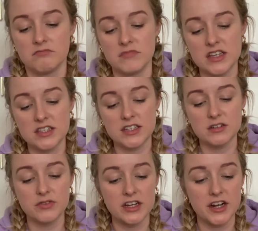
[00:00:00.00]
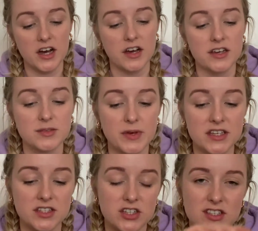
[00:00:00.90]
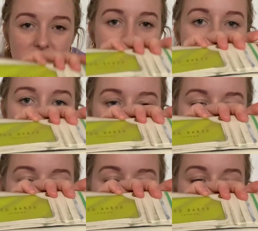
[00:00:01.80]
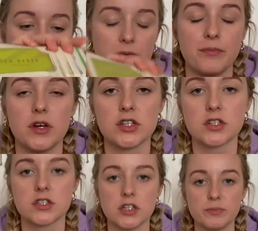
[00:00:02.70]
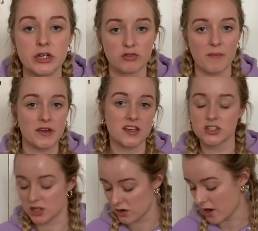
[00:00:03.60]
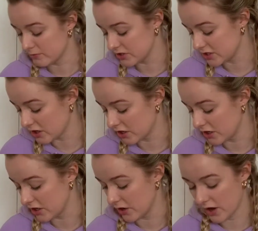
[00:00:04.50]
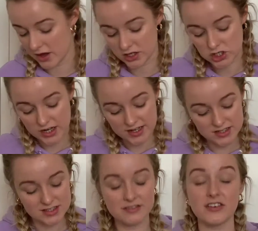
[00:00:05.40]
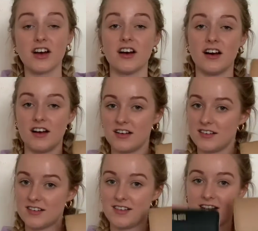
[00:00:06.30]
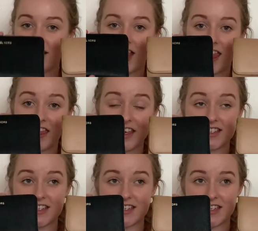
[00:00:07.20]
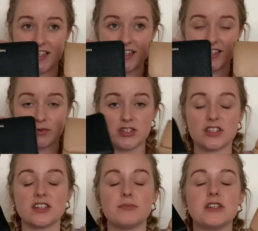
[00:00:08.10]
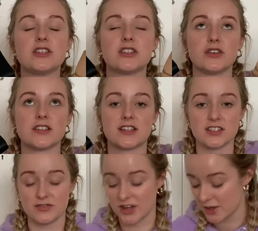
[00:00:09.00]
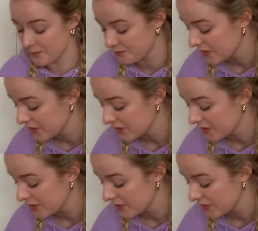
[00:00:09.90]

it's still really nice, but it's just like, you know, it just looks a little bit grubby. So I'm just gonna transfer this in into this, which is going to be so satisfying.